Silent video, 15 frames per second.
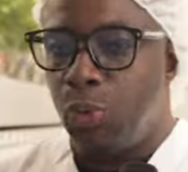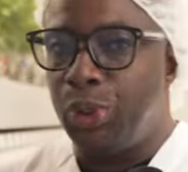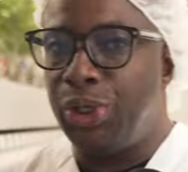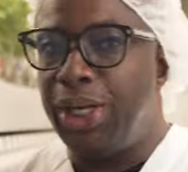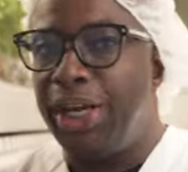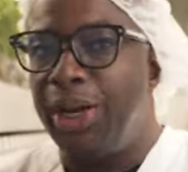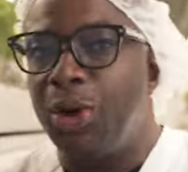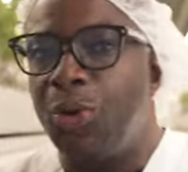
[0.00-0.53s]
when
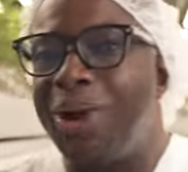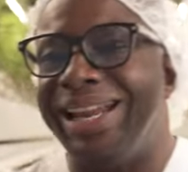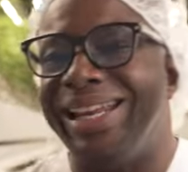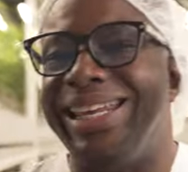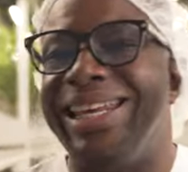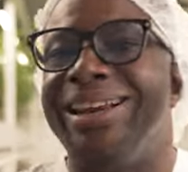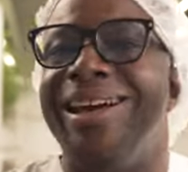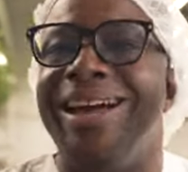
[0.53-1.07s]
you hear what
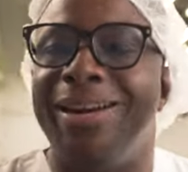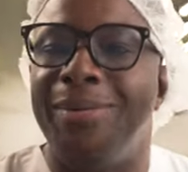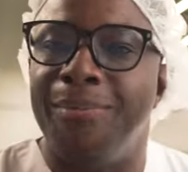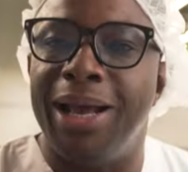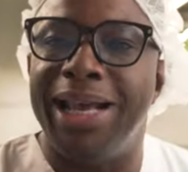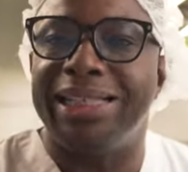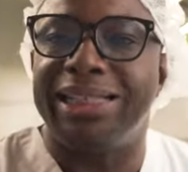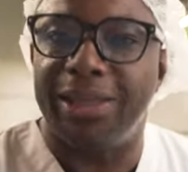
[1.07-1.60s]
Elon
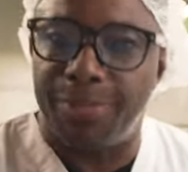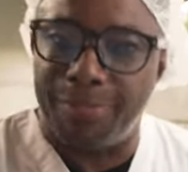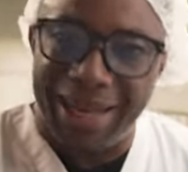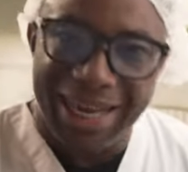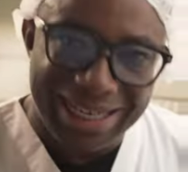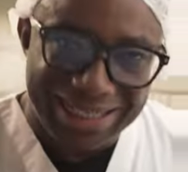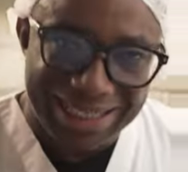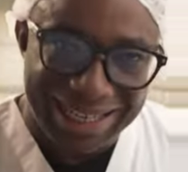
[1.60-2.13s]
Musk
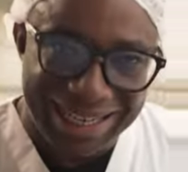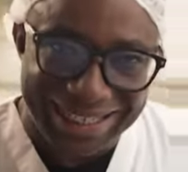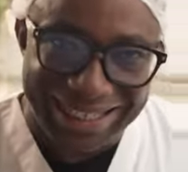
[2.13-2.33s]
makes in a